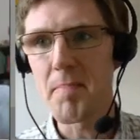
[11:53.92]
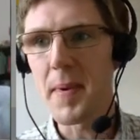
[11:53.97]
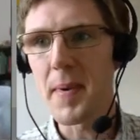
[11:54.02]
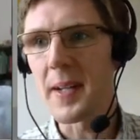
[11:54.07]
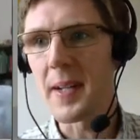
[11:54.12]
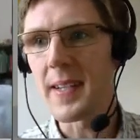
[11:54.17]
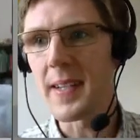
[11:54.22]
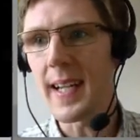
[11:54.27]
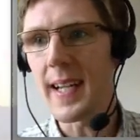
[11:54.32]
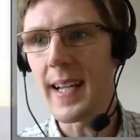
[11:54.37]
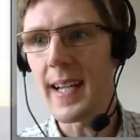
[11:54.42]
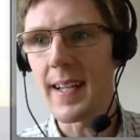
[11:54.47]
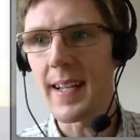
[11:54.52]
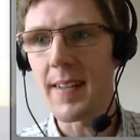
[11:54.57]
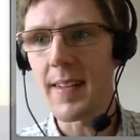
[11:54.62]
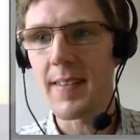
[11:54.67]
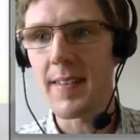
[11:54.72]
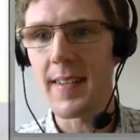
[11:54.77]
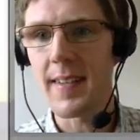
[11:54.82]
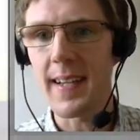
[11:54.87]
but
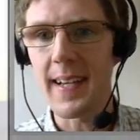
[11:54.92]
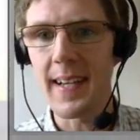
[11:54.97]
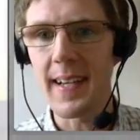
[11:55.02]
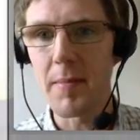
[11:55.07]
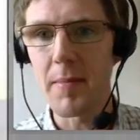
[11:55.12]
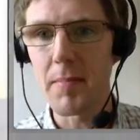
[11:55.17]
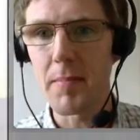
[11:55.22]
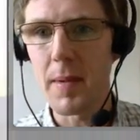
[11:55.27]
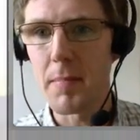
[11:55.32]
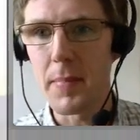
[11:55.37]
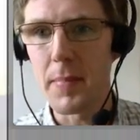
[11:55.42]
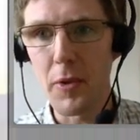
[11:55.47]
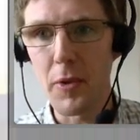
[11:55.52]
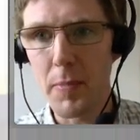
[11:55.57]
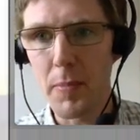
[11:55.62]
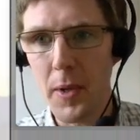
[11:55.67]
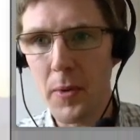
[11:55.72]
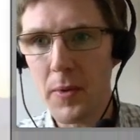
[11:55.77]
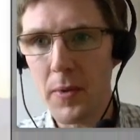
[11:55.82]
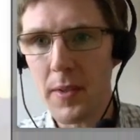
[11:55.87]
it's been
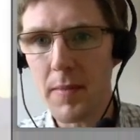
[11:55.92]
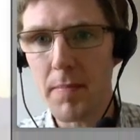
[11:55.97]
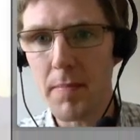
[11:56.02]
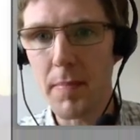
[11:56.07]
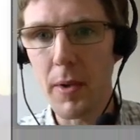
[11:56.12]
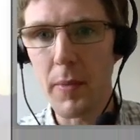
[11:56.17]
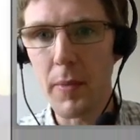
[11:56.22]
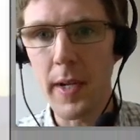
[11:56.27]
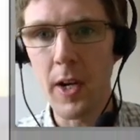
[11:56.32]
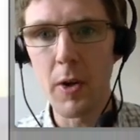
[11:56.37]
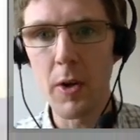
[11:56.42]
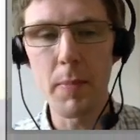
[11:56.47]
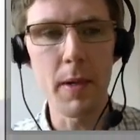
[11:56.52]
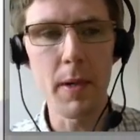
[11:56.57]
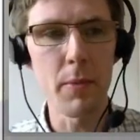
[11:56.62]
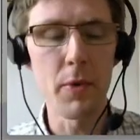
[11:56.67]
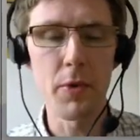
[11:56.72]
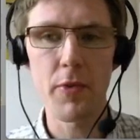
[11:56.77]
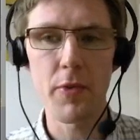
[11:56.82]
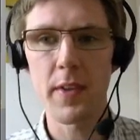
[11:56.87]
postponed, but we hope
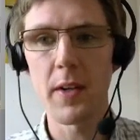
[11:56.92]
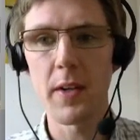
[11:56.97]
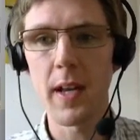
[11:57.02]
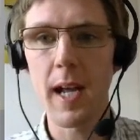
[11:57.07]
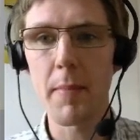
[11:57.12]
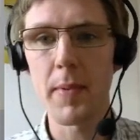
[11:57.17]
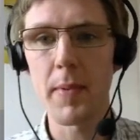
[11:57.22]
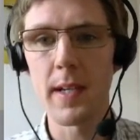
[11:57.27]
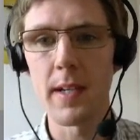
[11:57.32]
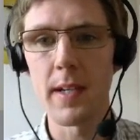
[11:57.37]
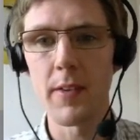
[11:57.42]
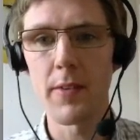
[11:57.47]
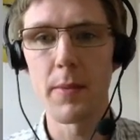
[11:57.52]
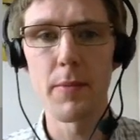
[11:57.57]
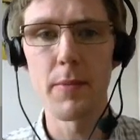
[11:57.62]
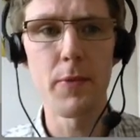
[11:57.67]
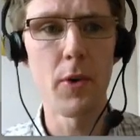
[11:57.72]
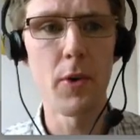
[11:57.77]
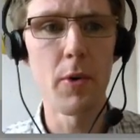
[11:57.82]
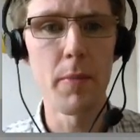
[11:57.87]
it will still happen in
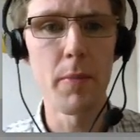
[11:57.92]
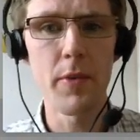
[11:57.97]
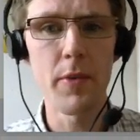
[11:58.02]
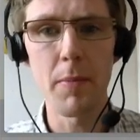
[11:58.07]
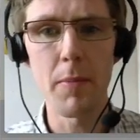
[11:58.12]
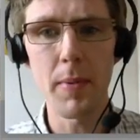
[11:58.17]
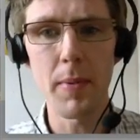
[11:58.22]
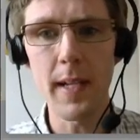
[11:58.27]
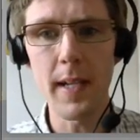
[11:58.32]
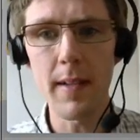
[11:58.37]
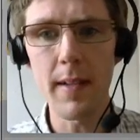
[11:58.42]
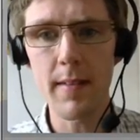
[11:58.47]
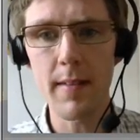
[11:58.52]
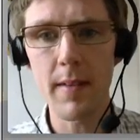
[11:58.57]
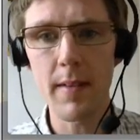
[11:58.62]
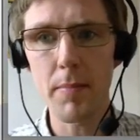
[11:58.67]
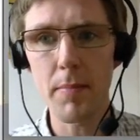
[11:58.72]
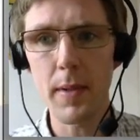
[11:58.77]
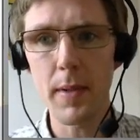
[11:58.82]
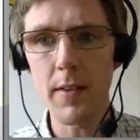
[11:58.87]
some form. So please
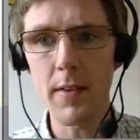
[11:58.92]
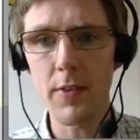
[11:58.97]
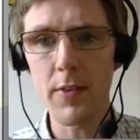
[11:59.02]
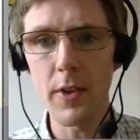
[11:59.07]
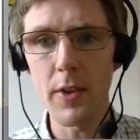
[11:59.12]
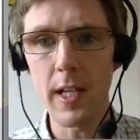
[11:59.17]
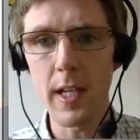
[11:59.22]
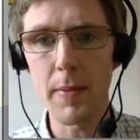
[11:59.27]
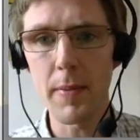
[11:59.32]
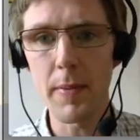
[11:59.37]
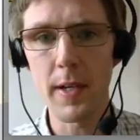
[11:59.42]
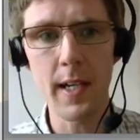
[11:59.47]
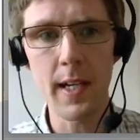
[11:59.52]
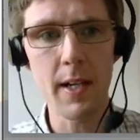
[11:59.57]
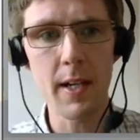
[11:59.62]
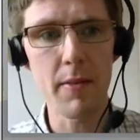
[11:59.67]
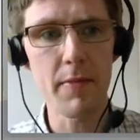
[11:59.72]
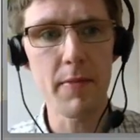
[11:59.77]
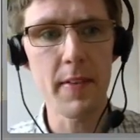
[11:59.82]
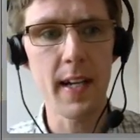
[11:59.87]
do keep an eye
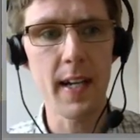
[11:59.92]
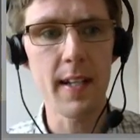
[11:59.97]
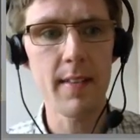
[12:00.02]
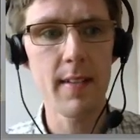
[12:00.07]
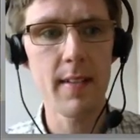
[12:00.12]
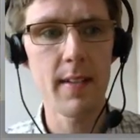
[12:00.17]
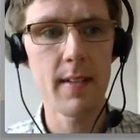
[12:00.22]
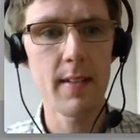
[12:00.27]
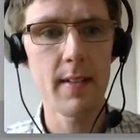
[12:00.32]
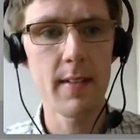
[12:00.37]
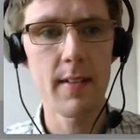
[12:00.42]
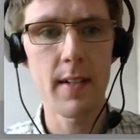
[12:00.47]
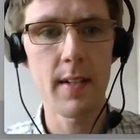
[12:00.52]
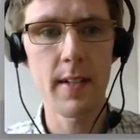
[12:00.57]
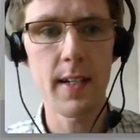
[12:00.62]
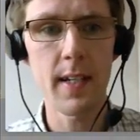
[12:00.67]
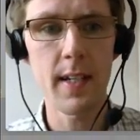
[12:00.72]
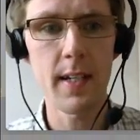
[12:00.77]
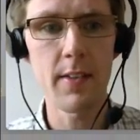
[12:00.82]
out for that and